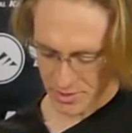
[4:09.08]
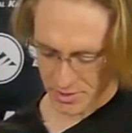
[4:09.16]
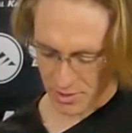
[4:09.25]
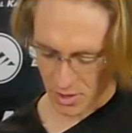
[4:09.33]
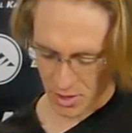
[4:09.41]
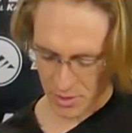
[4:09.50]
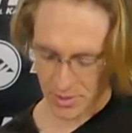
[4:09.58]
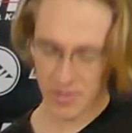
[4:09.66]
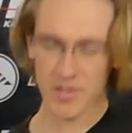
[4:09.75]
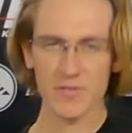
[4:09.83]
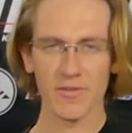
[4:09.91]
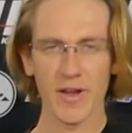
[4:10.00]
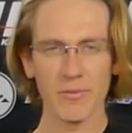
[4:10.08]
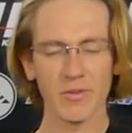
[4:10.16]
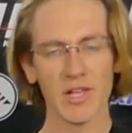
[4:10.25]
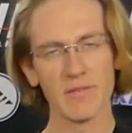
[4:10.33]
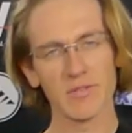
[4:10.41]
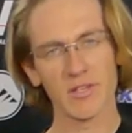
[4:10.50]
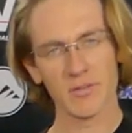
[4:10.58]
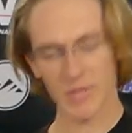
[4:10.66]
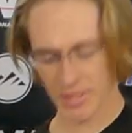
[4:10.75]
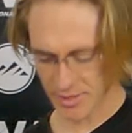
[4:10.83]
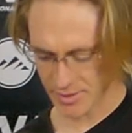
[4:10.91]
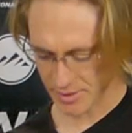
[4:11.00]
installed, this frame clamp's gonna be
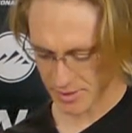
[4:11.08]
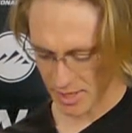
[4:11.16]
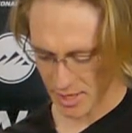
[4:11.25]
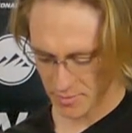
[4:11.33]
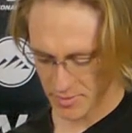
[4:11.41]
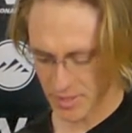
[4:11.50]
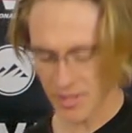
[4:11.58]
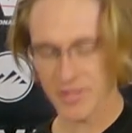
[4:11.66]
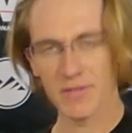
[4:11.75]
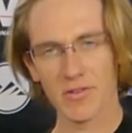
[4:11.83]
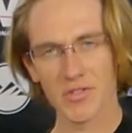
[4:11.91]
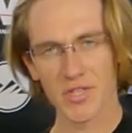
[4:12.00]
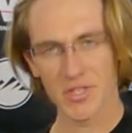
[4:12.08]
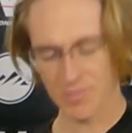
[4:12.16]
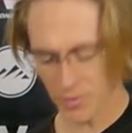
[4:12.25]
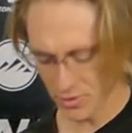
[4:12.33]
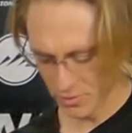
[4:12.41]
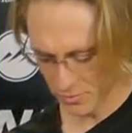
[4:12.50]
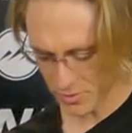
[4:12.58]
nice and tight because of our cinch bolt,